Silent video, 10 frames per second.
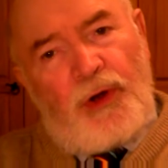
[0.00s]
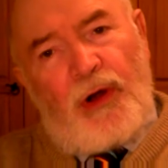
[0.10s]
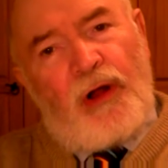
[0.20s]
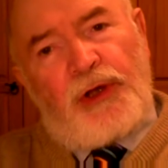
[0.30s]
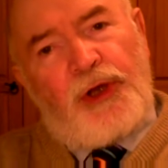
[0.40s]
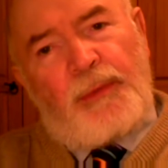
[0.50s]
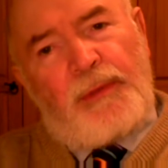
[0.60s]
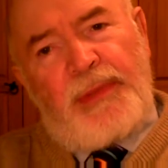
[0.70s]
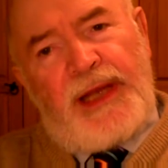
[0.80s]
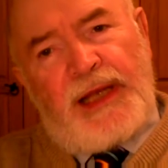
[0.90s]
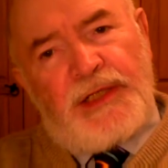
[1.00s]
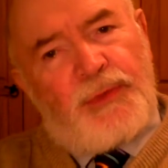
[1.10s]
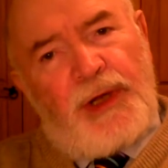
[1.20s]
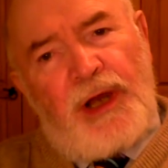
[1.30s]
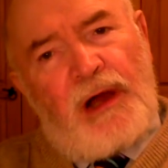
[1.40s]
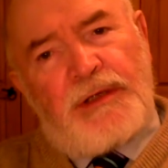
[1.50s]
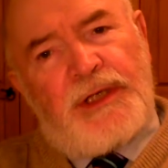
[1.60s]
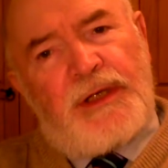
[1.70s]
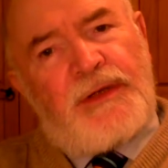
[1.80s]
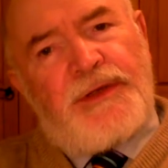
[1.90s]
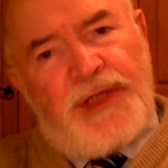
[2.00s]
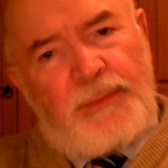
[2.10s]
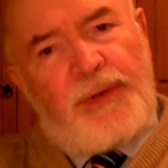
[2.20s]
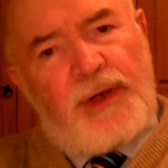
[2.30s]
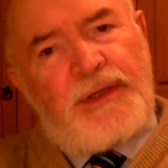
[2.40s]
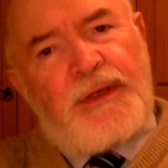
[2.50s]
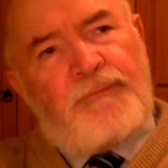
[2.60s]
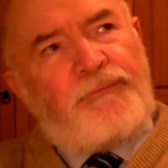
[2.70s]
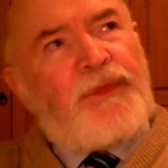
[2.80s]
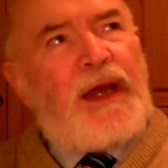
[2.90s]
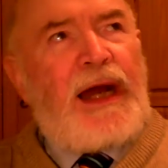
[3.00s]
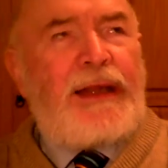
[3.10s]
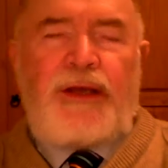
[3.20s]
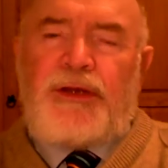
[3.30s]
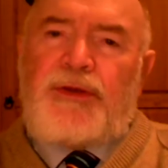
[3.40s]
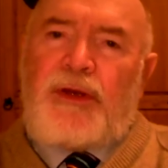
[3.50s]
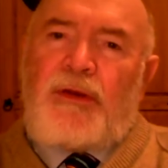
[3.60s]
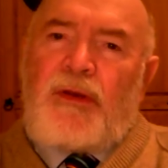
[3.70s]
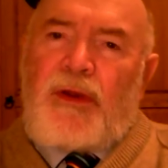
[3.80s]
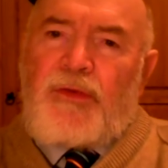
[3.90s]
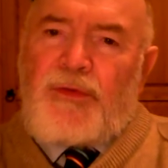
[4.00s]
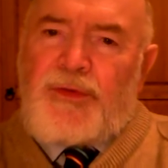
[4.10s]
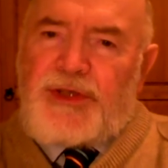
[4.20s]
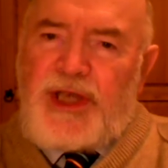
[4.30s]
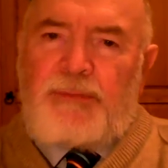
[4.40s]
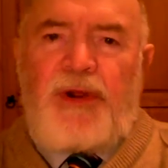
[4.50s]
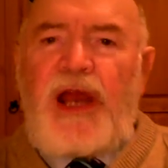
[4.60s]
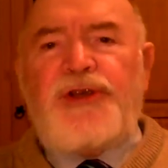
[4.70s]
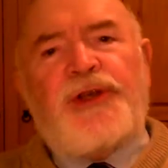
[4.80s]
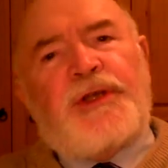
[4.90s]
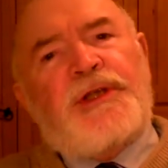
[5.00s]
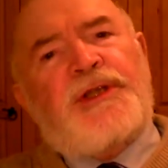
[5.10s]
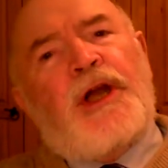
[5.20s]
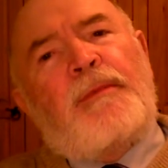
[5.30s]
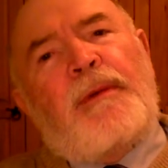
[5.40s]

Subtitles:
we're all human beings, we're not separate. And that the separation has come